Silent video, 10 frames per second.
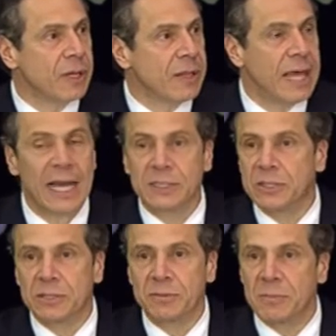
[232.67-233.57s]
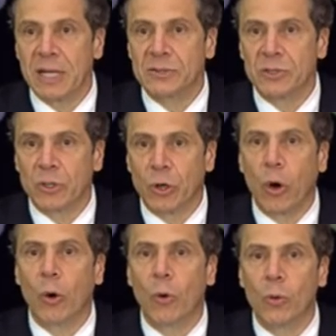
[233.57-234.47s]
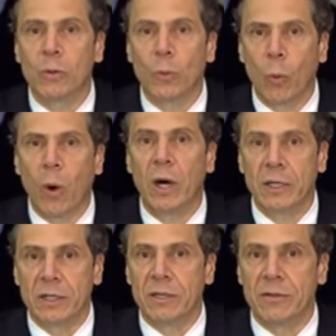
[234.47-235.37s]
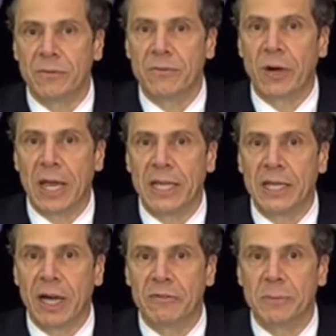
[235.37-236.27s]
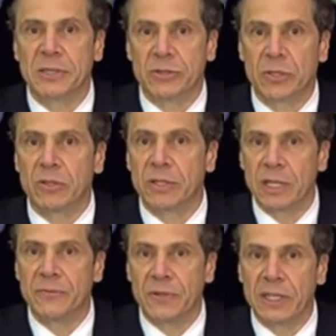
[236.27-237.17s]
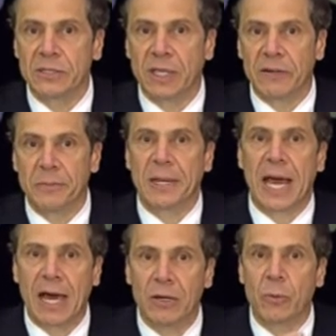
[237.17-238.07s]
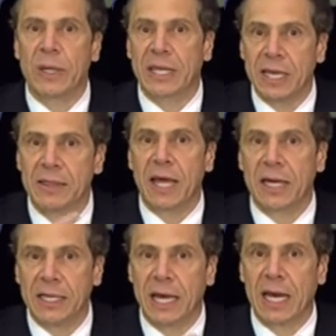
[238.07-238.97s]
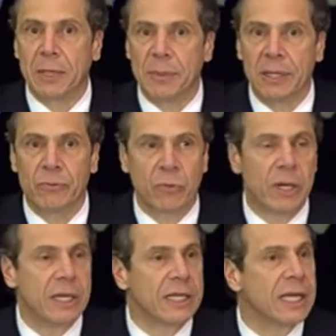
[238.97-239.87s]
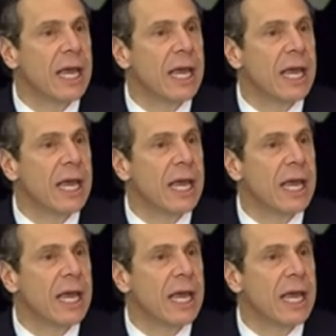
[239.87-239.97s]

That's goal one for any government, certainly for this government. How do we get that economy running?